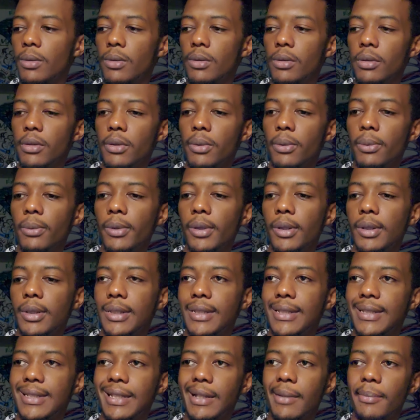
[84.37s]
you want
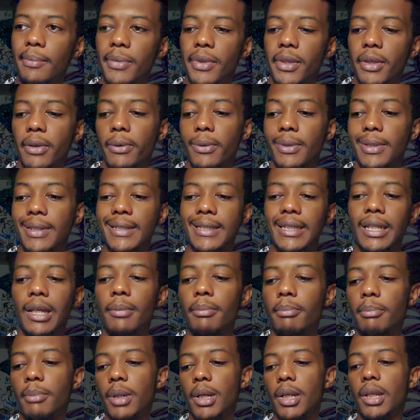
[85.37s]
something with
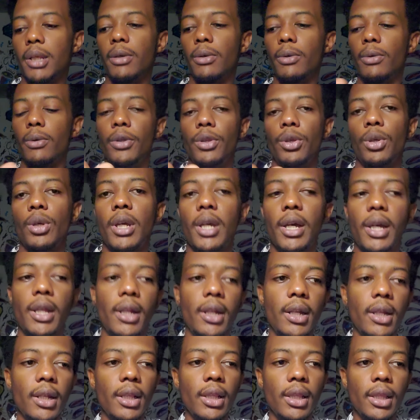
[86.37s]
somebody who you
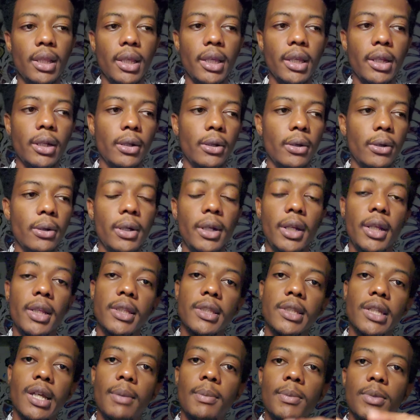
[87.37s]
can lean on in
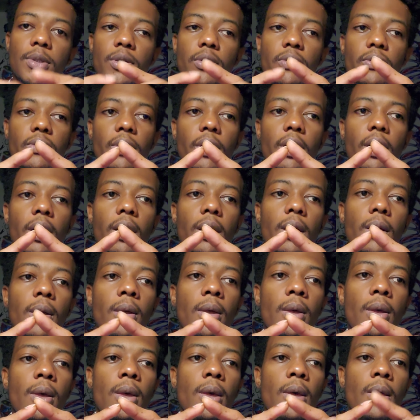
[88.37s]
terms of
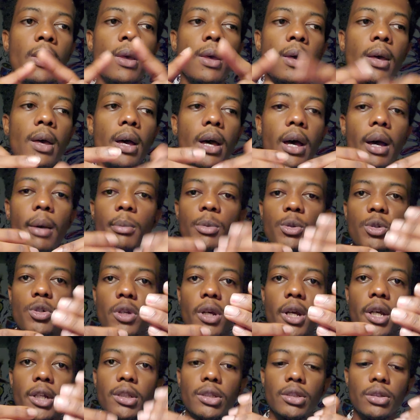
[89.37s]
I'm
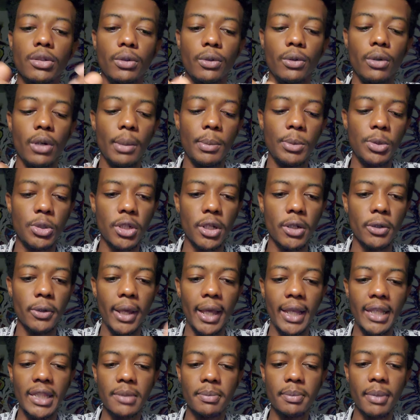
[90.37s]
trying to grow, I'm trying to
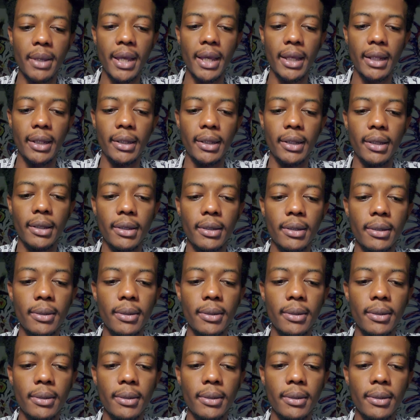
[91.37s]
expand.